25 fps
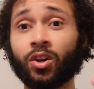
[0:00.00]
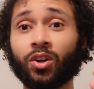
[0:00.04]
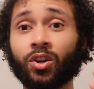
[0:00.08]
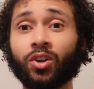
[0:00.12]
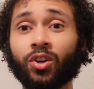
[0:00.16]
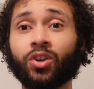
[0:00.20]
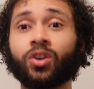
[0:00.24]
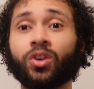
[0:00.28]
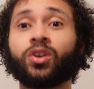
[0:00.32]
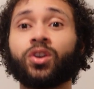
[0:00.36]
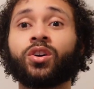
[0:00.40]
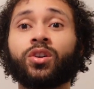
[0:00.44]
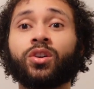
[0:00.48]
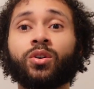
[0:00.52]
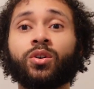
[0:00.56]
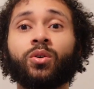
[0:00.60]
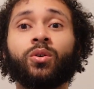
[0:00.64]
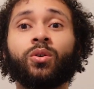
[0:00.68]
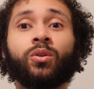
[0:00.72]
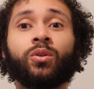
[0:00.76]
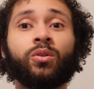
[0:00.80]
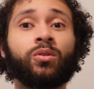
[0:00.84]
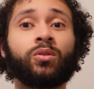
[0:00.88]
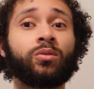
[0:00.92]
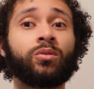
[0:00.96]
Good
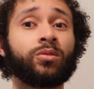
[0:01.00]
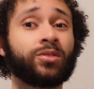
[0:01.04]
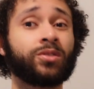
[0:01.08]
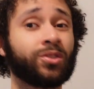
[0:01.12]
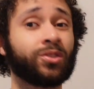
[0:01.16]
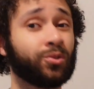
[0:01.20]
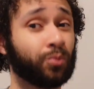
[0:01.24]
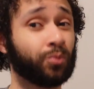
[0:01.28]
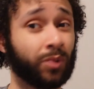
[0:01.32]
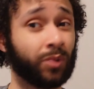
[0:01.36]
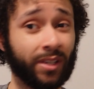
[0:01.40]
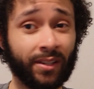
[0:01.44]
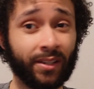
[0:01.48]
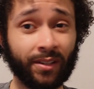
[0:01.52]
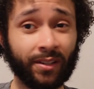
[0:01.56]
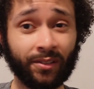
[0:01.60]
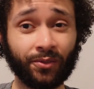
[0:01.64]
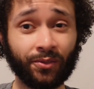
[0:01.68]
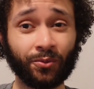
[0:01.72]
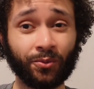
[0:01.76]
old sweet